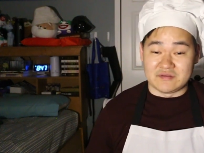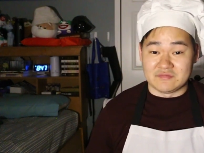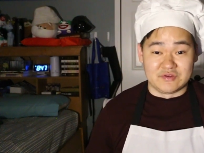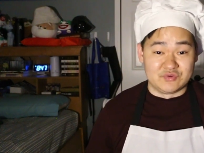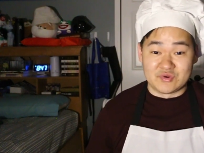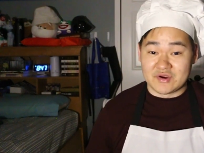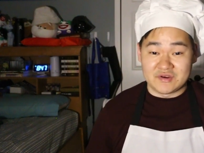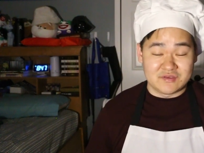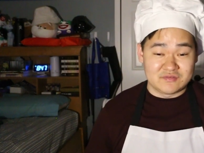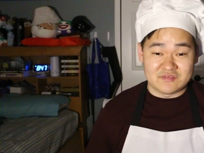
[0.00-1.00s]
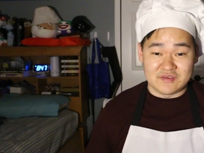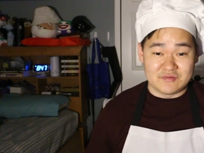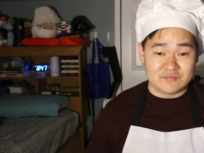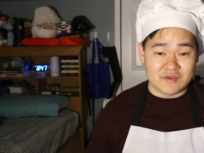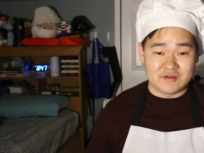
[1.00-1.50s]
a new Guardians
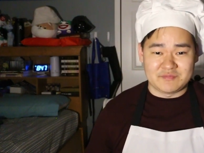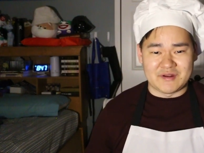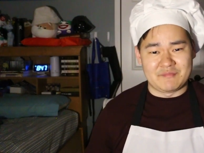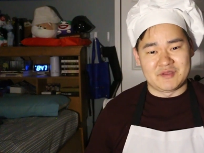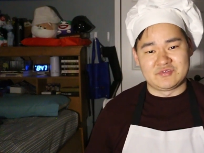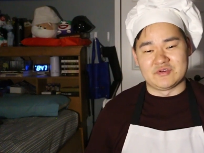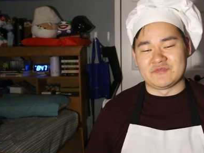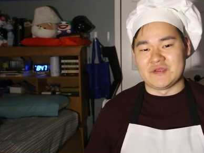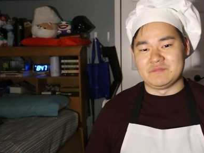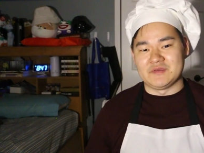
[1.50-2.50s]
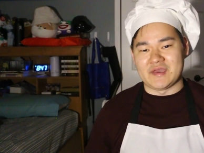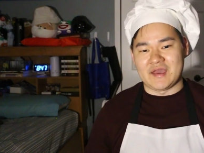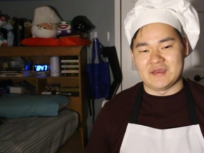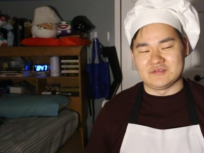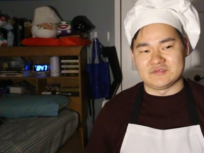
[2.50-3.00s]
team lineup, but I'm not sure if I'd be
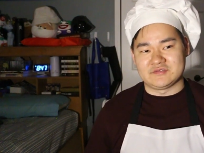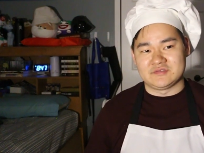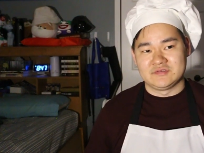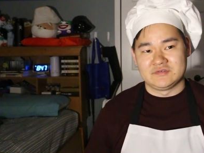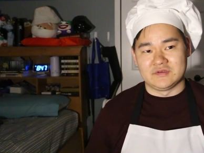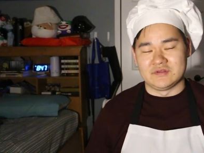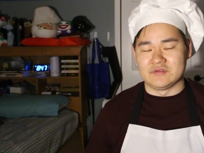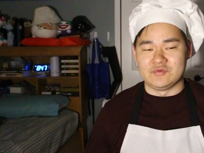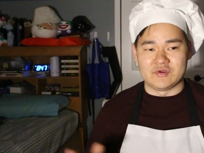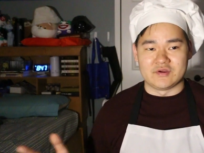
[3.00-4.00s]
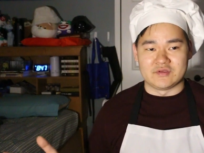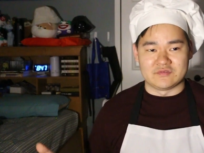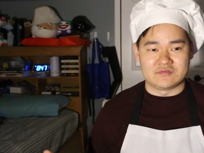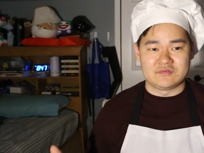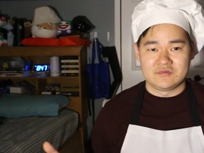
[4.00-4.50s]
as a new
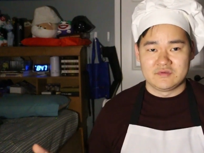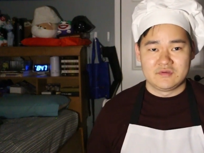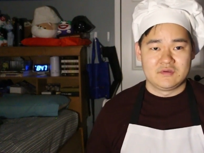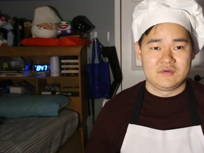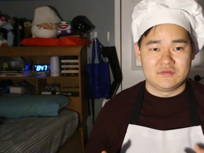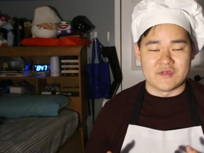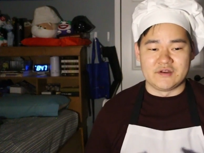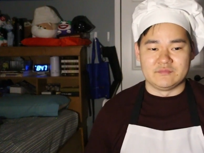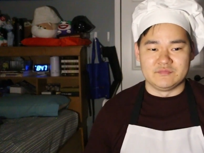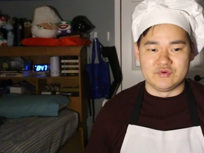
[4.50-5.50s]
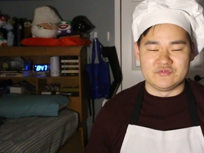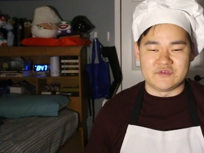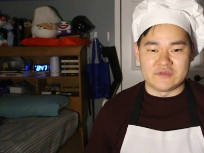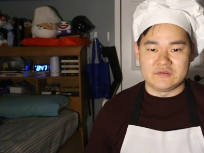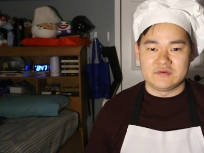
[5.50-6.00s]
Guardians lineup
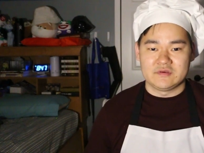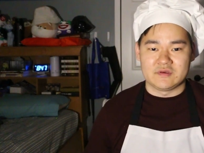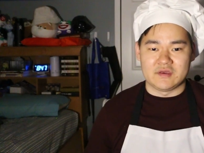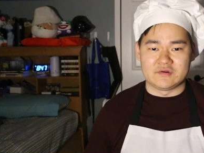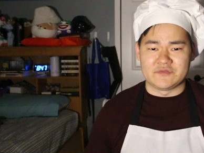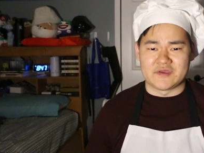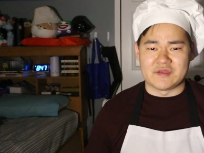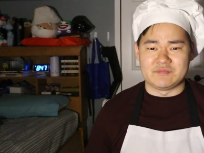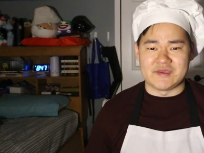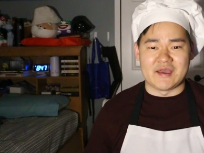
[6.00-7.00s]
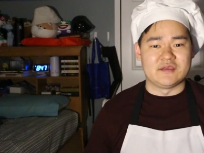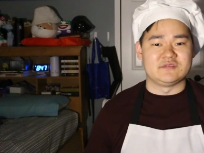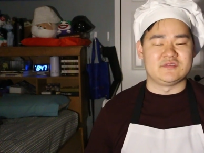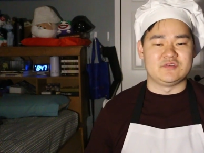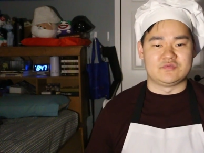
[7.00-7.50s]
movie. I don't think I'd be
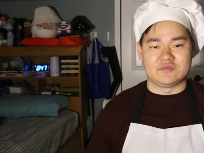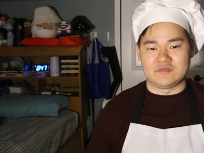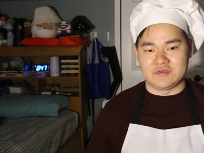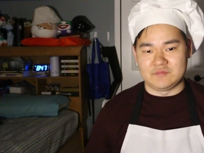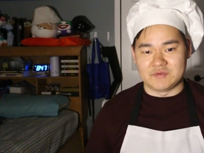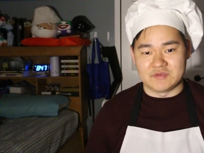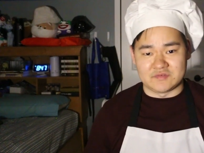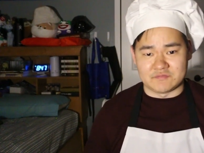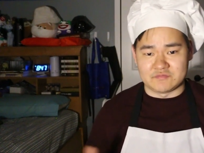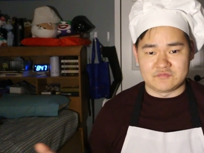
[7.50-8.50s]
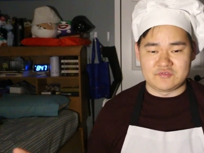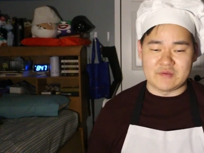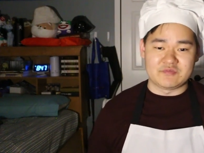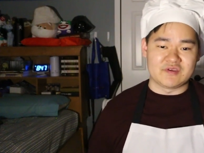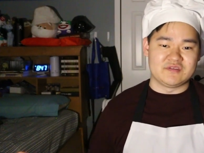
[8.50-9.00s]
as interested, because if
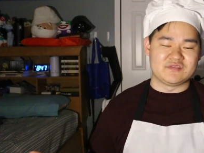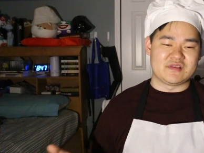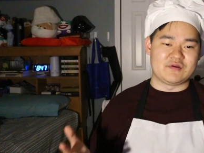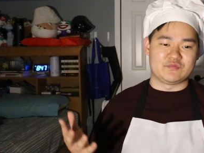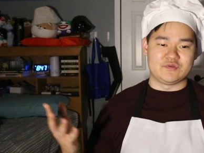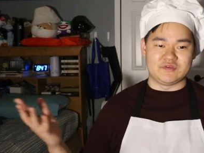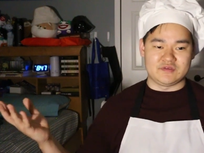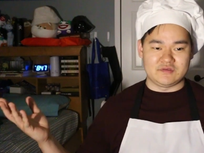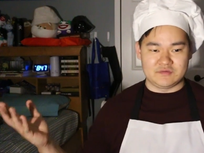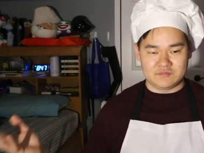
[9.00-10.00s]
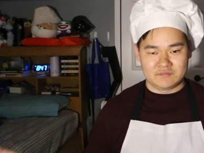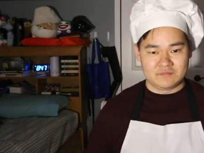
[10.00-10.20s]
James Gunn's not really